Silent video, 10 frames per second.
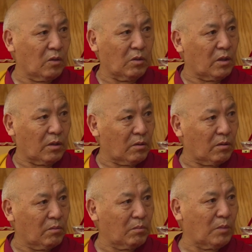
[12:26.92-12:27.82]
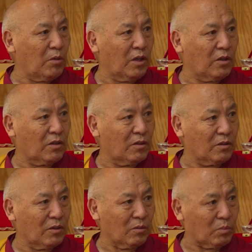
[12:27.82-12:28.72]
now a permanent,
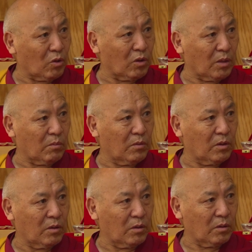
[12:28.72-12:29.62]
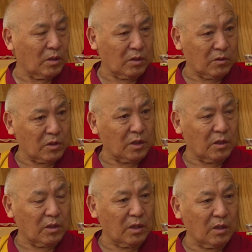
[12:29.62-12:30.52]
you know, program that is
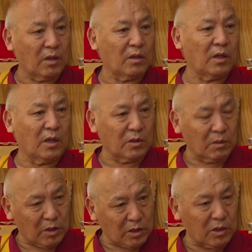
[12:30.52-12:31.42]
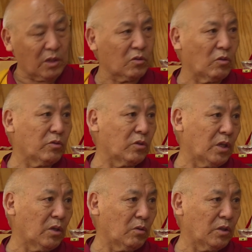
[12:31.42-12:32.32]
studied there, and then examination is also
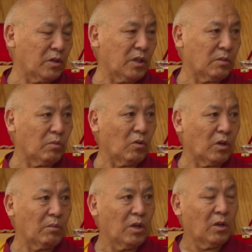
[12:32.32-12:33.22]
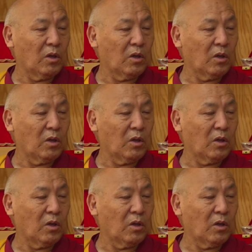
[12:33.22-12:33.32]
done on the science program.